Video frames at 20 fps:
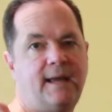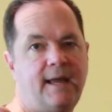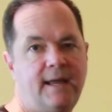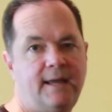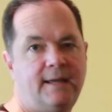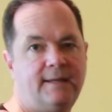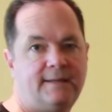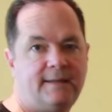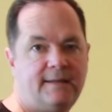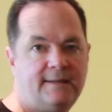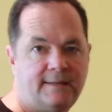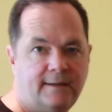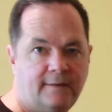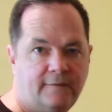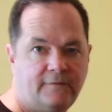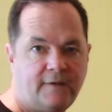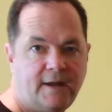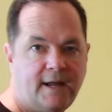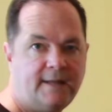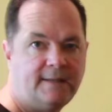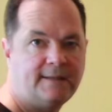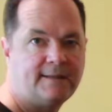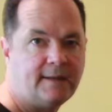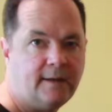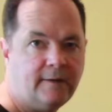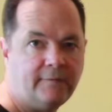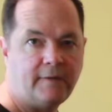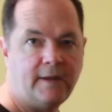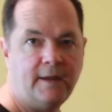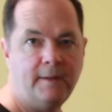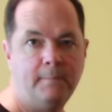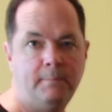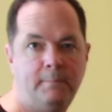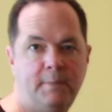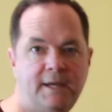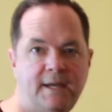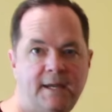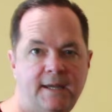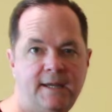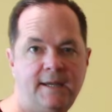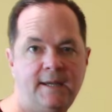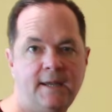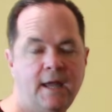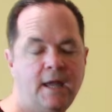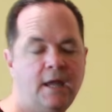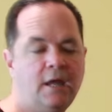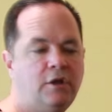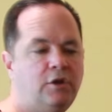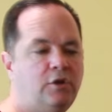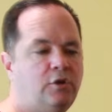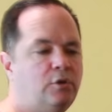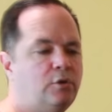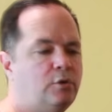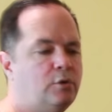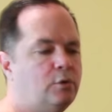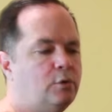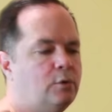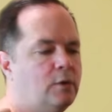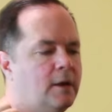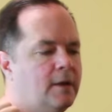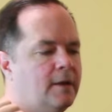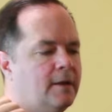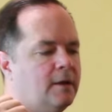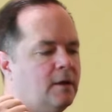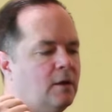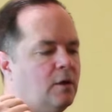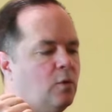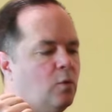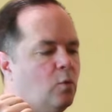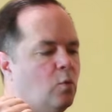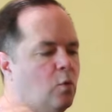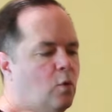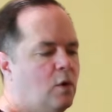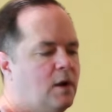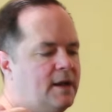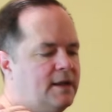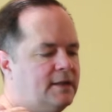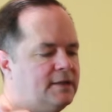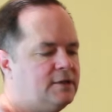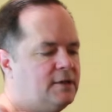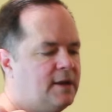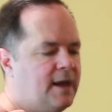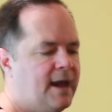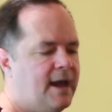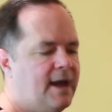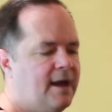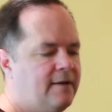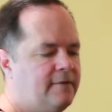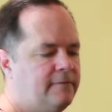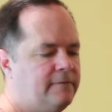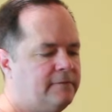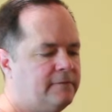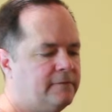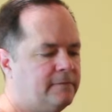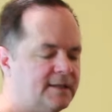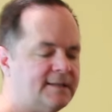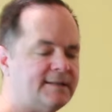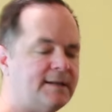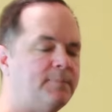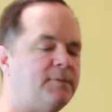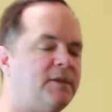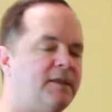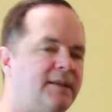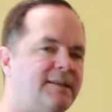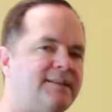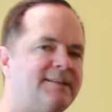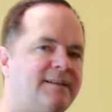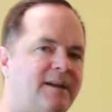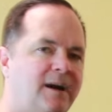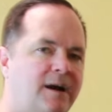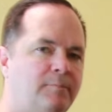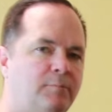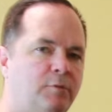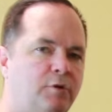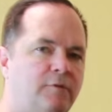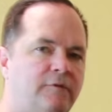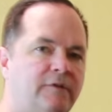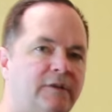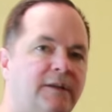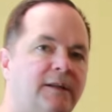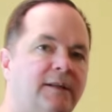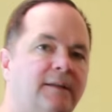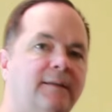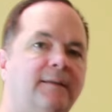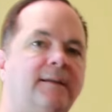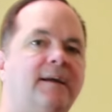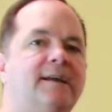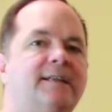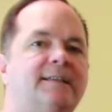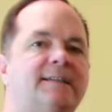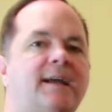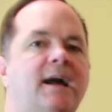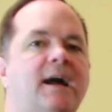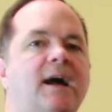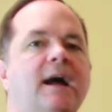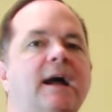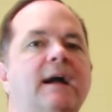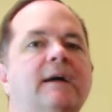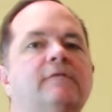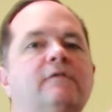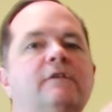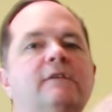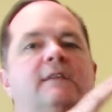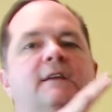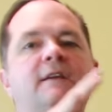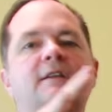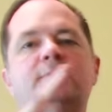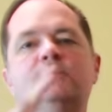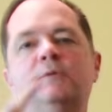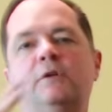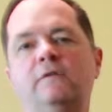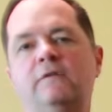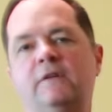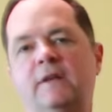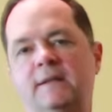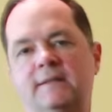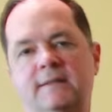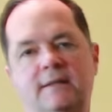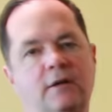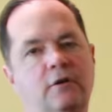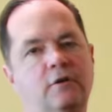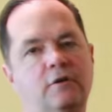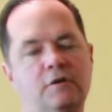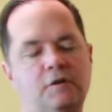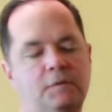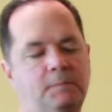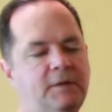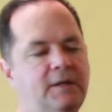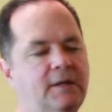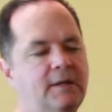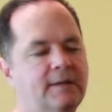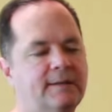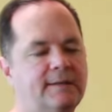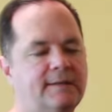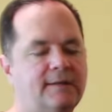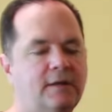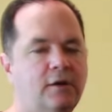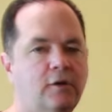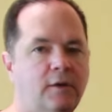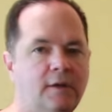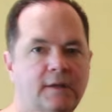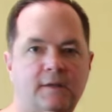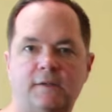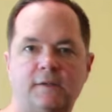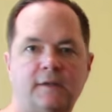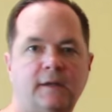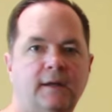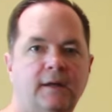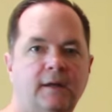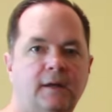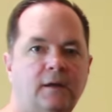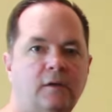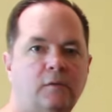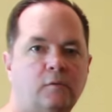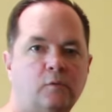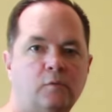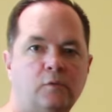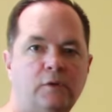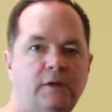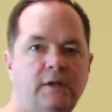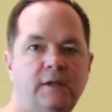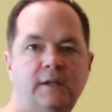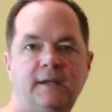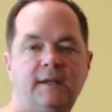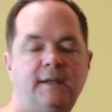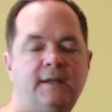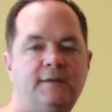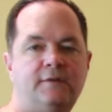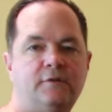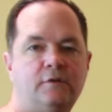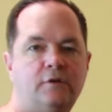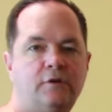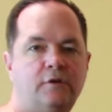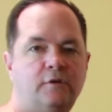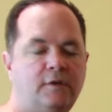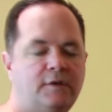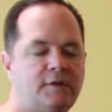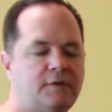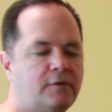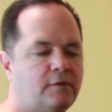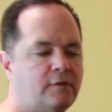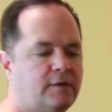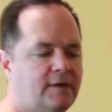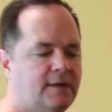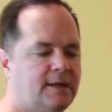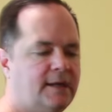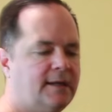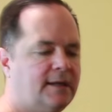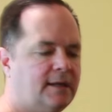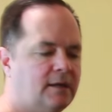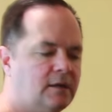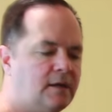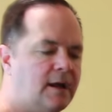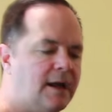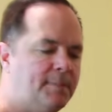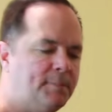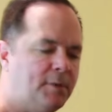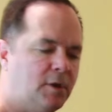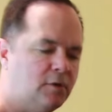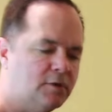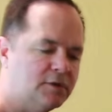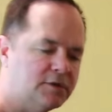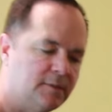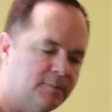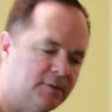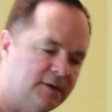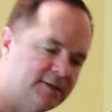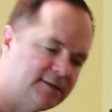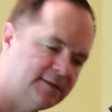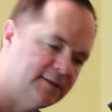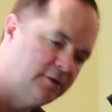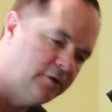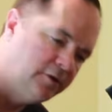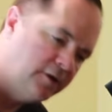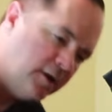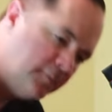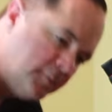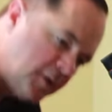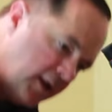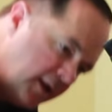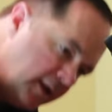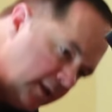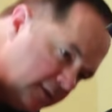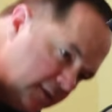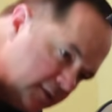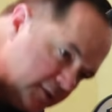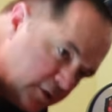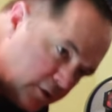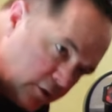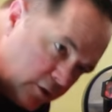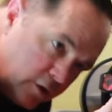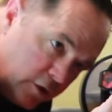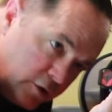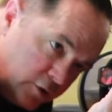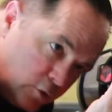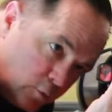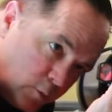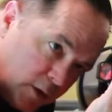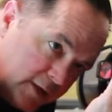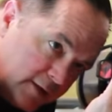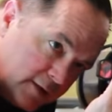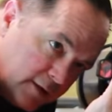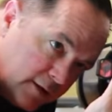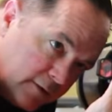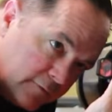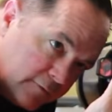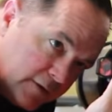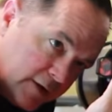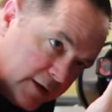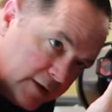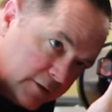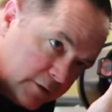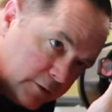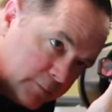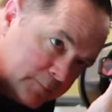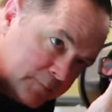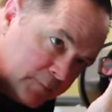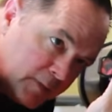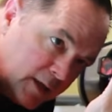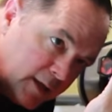A, it's easy to find stuff, and B, you want to have something that's not moving. In the night sky, everything's moving as the earth spins, so it's really easier to do this during the day. Get a light pole or something centered up, then turn on your red dot finder